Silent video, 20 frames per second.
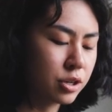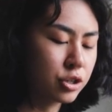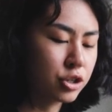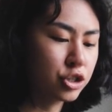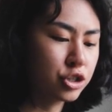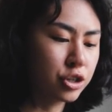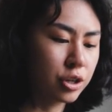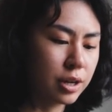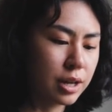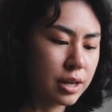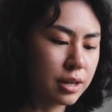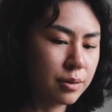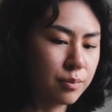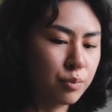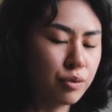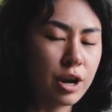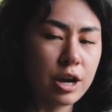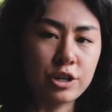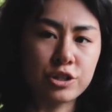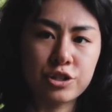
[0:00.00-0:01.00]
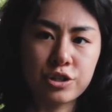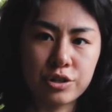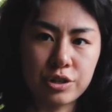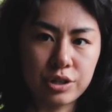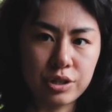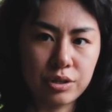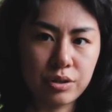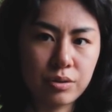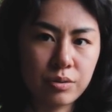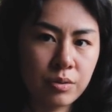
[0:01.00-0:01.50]
shouldn't pressure
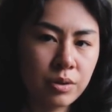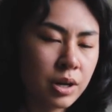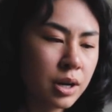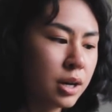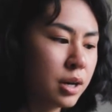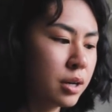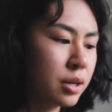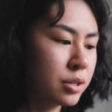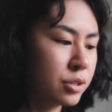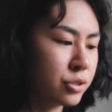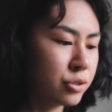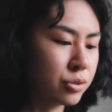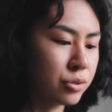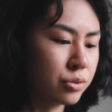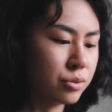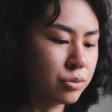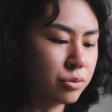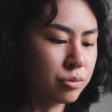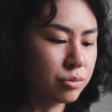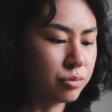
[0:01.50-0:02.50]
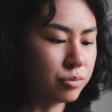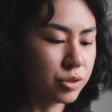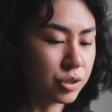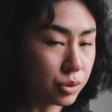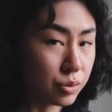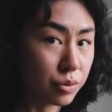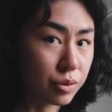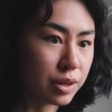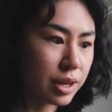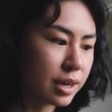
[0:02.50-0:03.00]
you to
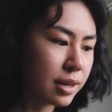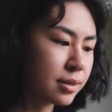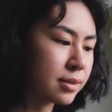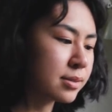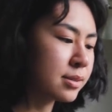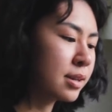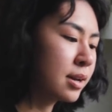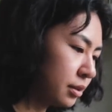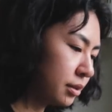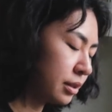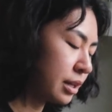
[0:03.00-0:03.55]
do things.